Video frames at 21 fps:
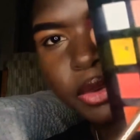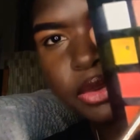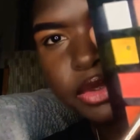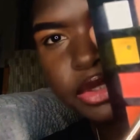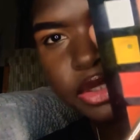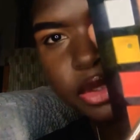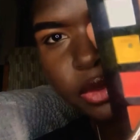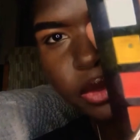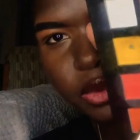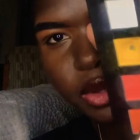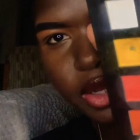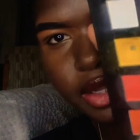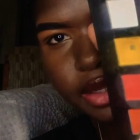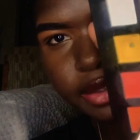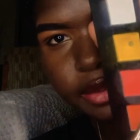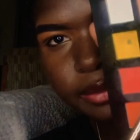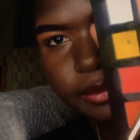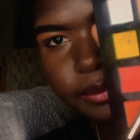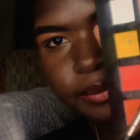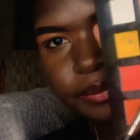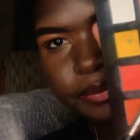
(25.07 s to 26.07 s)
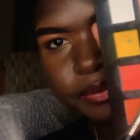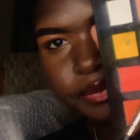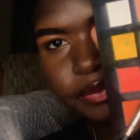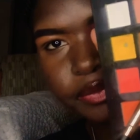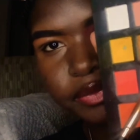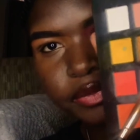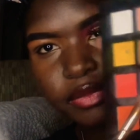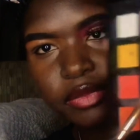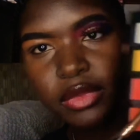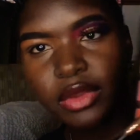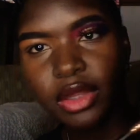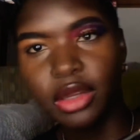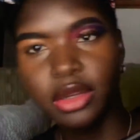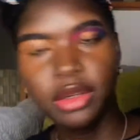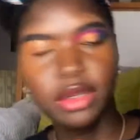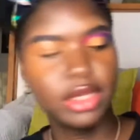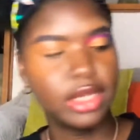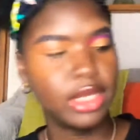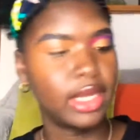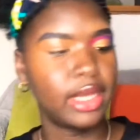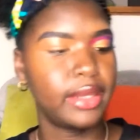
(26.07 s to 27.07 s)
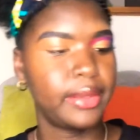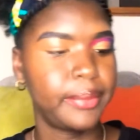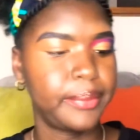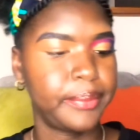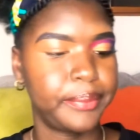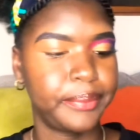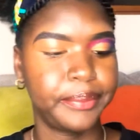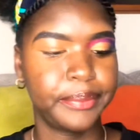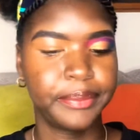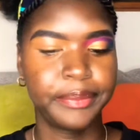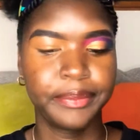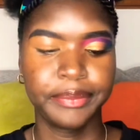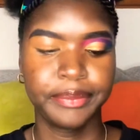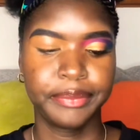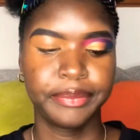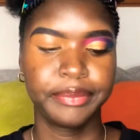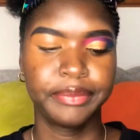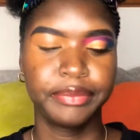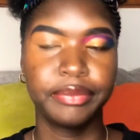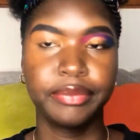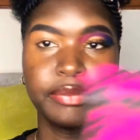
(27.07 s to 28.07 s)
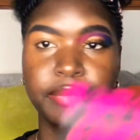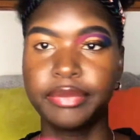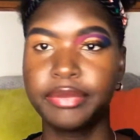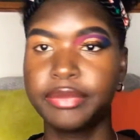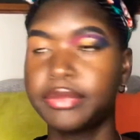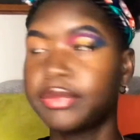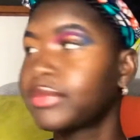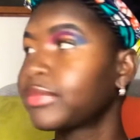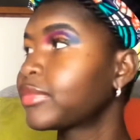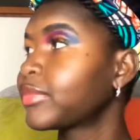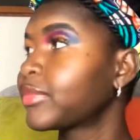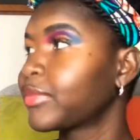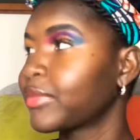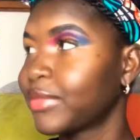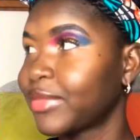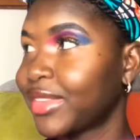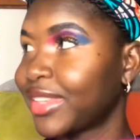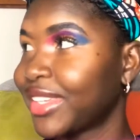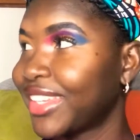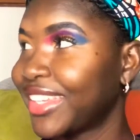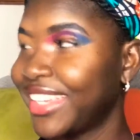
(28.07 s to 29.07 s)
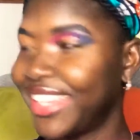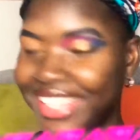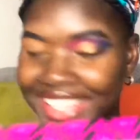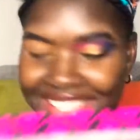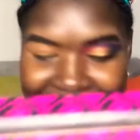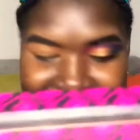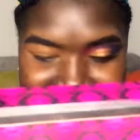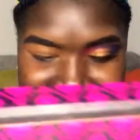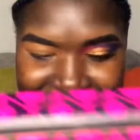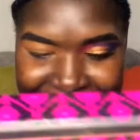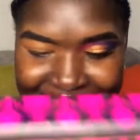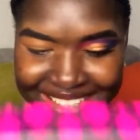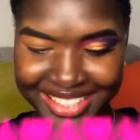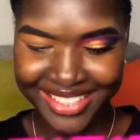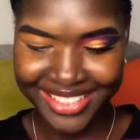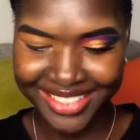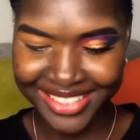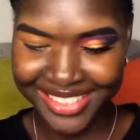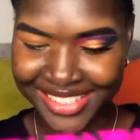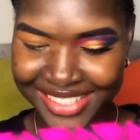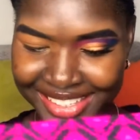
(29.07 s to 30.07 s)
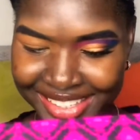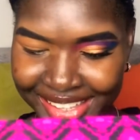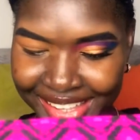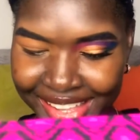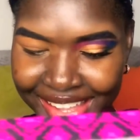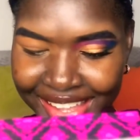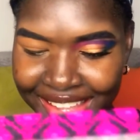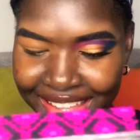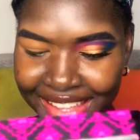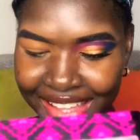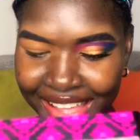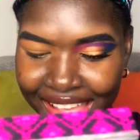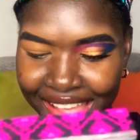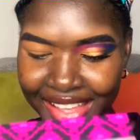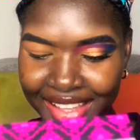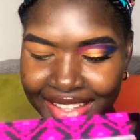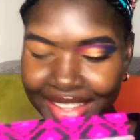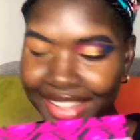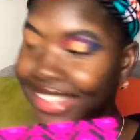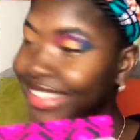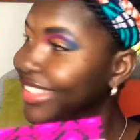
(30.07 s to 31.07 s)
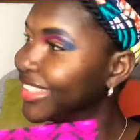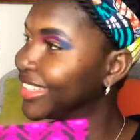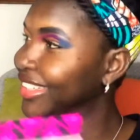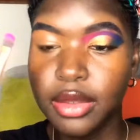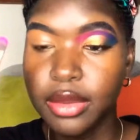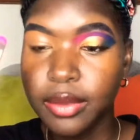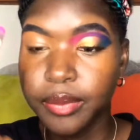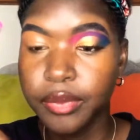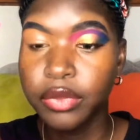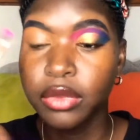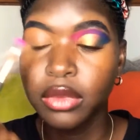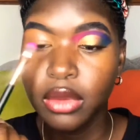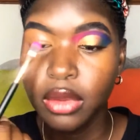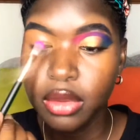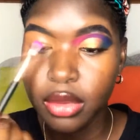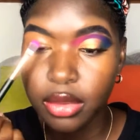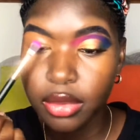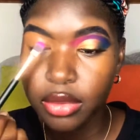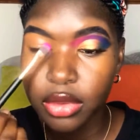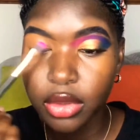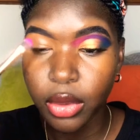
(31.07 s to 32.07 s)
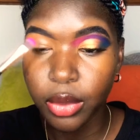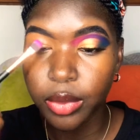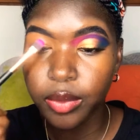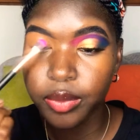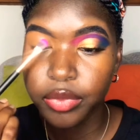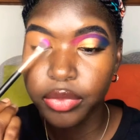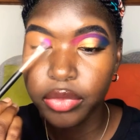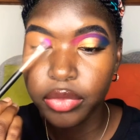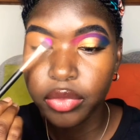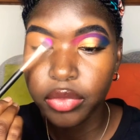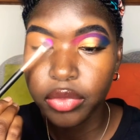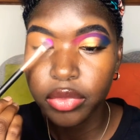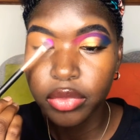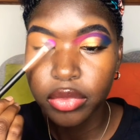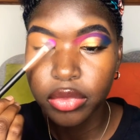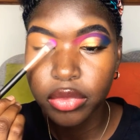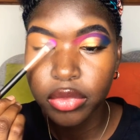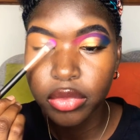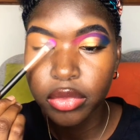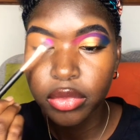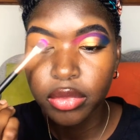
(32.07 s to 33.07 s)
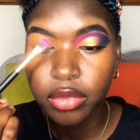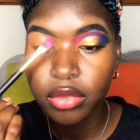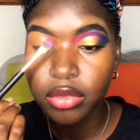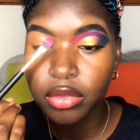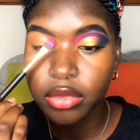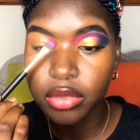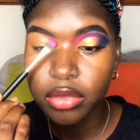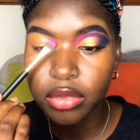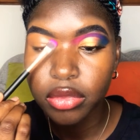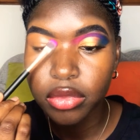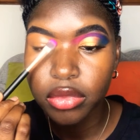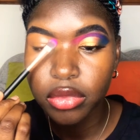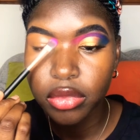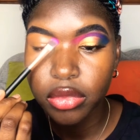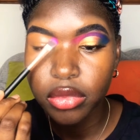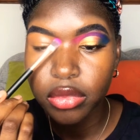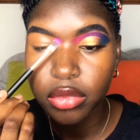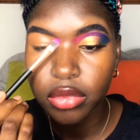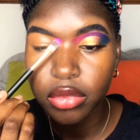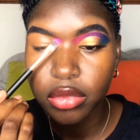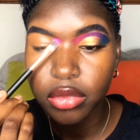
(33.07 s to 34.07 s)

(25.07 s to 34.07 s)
first shade and we're going to be using this hot pink. And you want to take that and pack it on at the very start on your transition area.